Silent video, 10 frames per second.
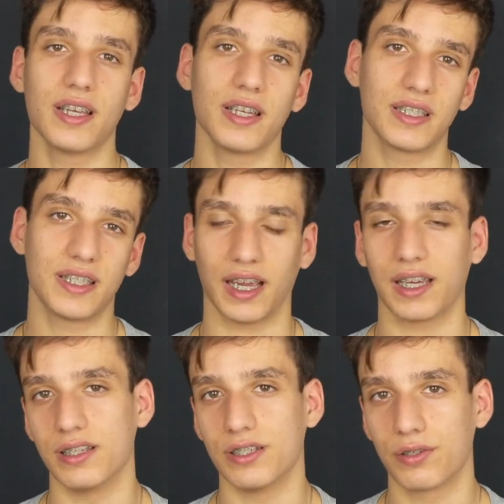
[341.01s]

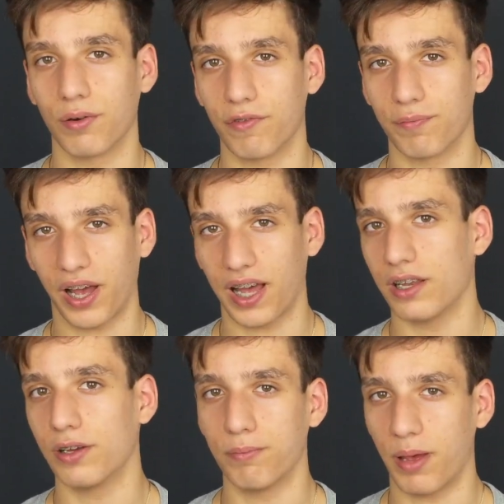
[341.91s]
second sort of
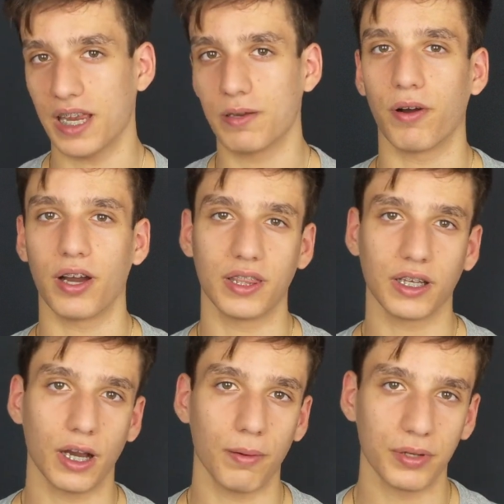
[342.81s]
palette made by the
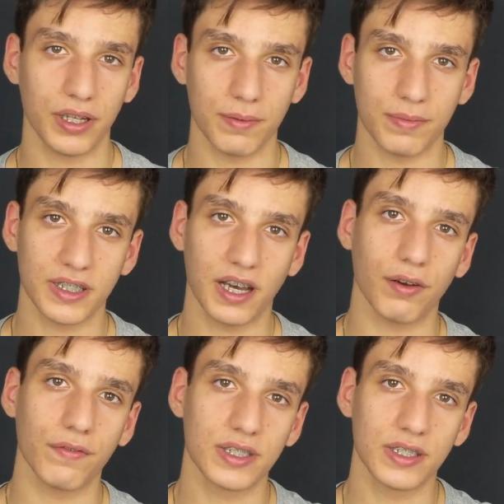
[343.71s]
company
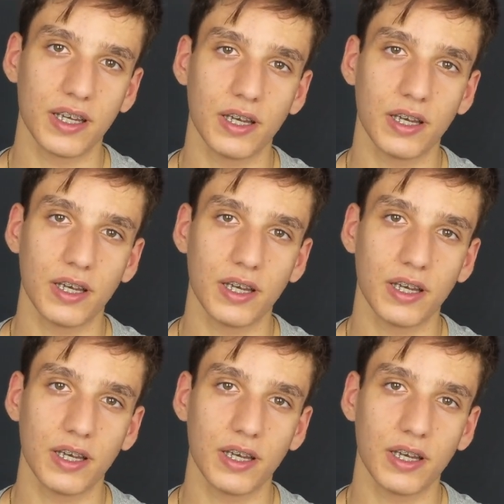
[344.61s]
themselves,